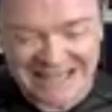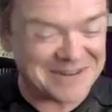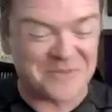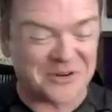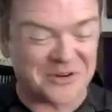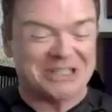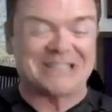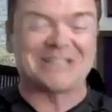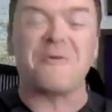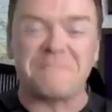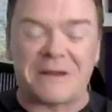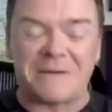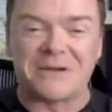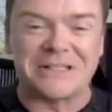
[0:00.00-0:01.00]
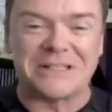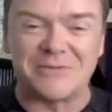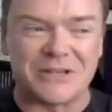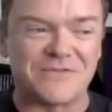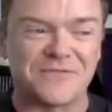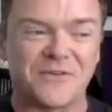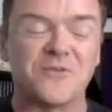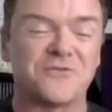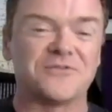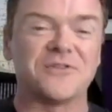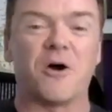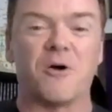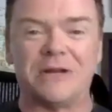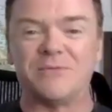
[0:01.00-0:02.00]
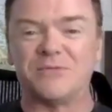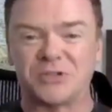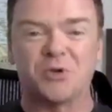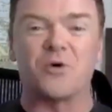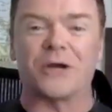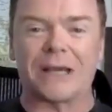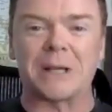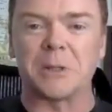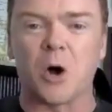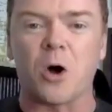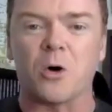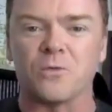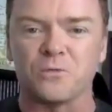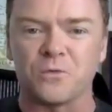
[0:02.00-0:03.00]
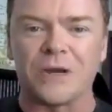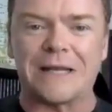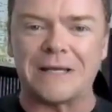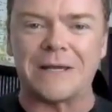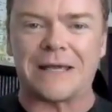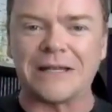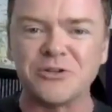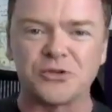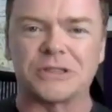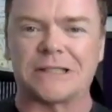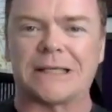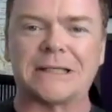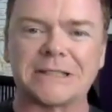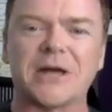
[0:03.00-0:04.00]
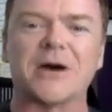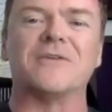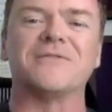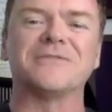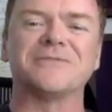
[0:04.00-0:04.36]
want to stop him because he was in full flow and he was talking a lot of really interesting stuff.